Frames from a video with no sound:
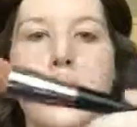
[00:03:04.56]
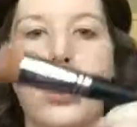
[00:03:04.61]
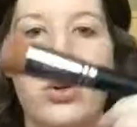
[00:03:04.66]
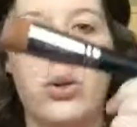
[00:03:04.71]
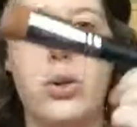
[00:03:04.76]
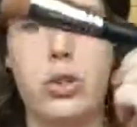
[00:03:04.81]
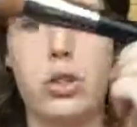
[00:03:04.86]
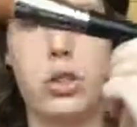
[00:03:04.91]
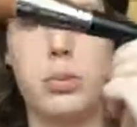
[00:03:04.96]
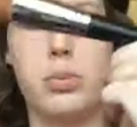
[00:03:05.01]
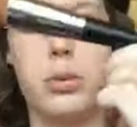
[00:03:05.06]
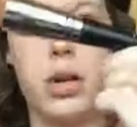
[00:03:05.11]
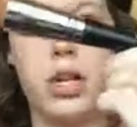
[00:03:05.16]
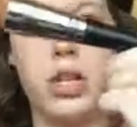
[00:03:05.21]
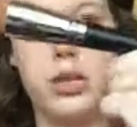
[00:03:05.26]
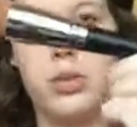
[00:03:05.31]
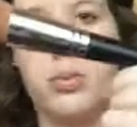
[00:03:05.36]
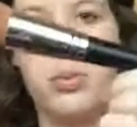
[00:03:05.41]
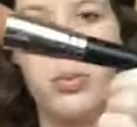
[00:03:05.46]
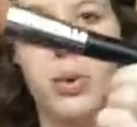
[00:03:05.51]
if you hold your
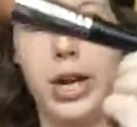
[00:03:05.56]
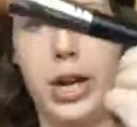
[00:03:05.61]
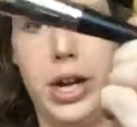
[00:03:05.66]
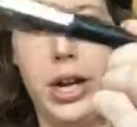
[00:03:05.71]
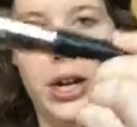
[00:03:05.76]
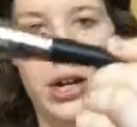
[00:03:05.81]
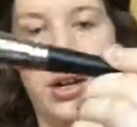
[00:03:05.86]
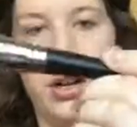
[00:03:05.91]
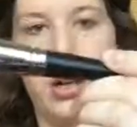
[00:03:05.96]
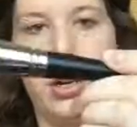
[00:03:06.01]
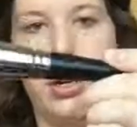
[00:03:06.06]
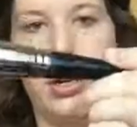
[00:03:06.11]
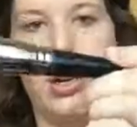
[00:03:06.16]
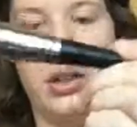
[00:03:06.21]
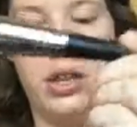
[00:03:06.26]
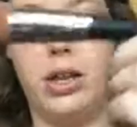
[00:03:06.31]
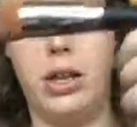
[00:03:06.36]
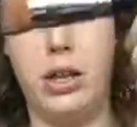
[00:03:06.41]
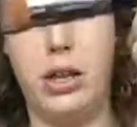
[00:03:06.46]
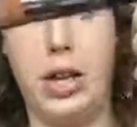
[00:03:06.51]
brush where
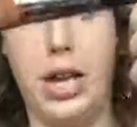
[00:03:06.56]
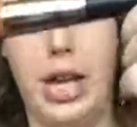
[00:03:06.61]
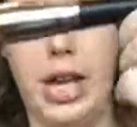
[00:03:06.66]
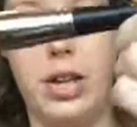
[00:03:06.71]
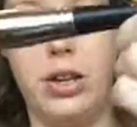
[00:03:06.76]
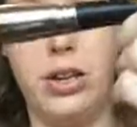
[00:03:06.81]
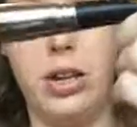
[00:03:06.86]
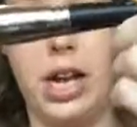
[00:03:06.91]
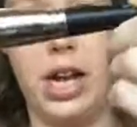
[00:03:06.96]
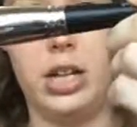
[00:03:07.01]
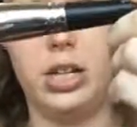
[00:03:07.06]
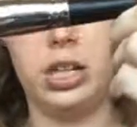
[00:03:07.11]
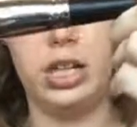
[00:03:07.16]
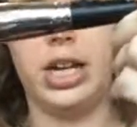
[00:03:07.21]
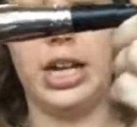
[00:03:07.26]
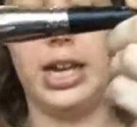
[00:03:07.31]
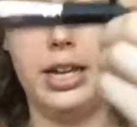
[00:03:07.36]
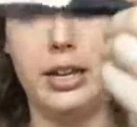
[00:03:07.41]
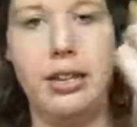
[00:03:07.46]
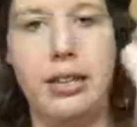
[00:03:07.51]
the handle
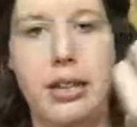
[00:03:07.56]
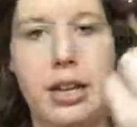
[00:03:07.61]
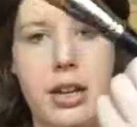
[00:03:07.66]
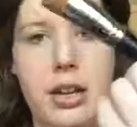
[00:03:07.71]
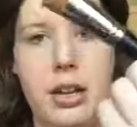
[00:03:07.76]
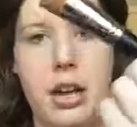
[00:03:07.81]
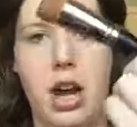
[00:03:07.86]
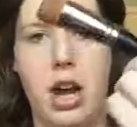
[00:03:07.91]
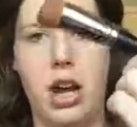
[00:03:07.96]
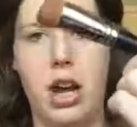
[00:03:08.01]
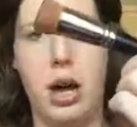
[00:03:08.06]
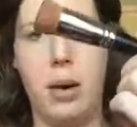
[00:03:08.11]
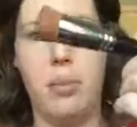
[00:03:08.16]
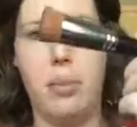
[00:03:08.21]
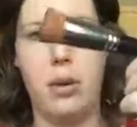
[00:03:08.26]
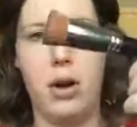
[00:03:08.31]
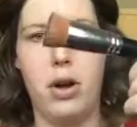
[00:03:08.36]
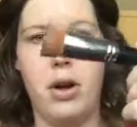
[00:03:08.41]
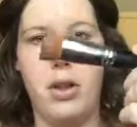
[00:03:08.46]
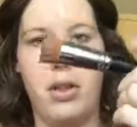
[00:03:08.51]
actually is and not
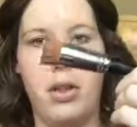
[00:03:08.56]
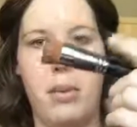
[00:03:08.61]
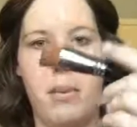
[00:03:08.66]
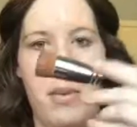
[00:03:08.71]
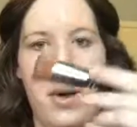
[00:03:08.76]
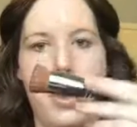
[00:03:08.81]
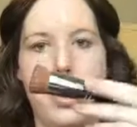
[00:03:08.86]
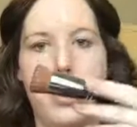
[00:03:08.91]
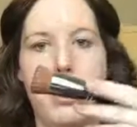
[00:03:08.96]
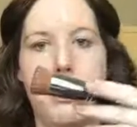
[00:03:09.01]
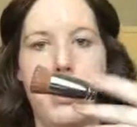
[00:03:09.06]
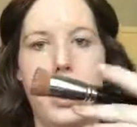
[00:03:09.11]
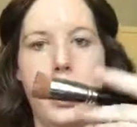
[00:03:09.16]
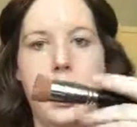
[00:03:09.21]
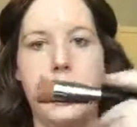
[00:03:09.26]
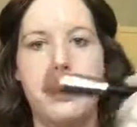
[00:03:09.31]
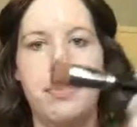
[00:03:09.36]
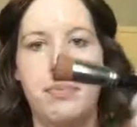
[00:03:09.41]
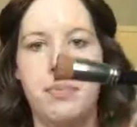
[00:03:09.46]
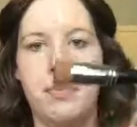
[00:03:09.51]
up on the metal
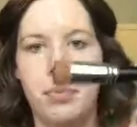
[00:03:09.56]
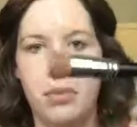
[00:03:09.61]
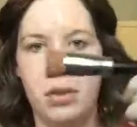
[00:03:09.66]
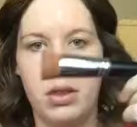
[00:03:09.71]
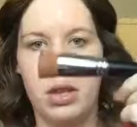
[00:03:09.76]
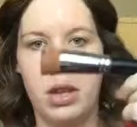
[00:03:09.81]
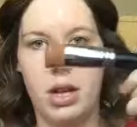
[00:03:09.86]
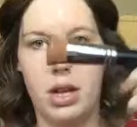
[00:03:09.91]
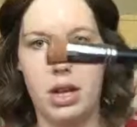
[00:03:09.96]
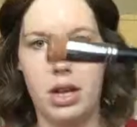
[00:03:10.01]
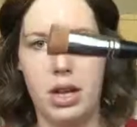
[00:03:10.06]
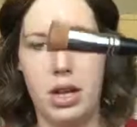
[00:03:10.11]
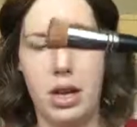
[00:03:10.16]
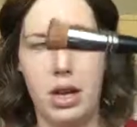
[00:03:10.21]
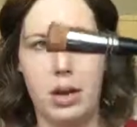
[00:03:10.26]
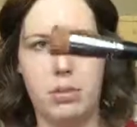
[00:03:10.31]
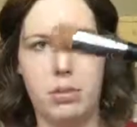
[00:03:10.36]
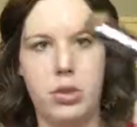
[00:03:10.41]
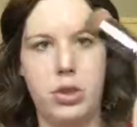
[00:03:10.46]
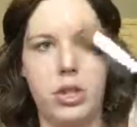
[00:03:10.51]
part
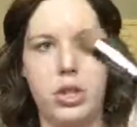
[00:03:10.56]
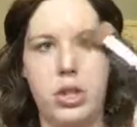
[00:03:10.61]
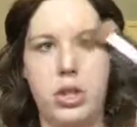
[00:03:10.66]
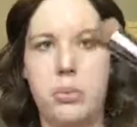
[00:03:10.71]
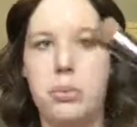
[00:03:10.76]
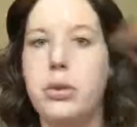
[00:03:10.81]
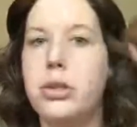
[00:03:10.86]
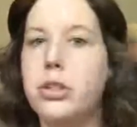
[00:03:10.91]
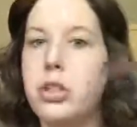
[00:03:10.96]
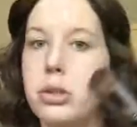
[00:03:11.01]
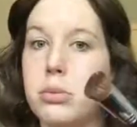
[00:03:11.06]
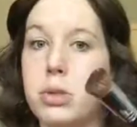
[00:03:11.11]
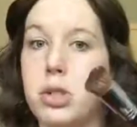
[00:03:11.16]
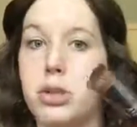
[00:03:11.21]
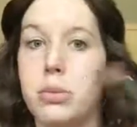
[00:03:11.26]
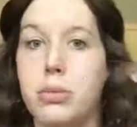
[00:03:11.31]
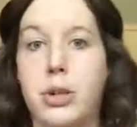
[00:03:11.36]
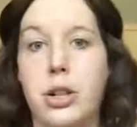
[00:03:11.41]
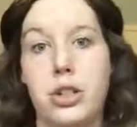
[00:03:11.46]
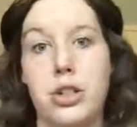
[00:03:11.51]
um, so that you don't put too
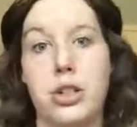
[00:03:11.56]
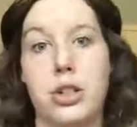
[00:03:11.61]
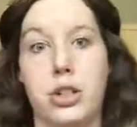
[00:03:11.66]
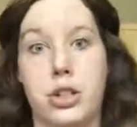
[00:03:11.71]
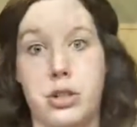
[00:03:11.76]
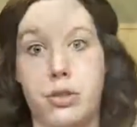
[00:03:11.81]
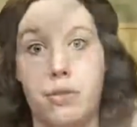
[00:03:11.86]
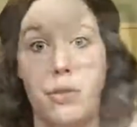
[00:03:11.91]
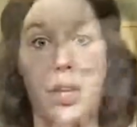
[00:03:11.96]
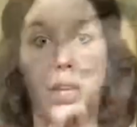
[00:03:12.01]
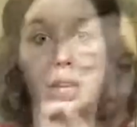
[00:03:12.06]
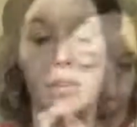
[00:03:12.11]
much pressure on your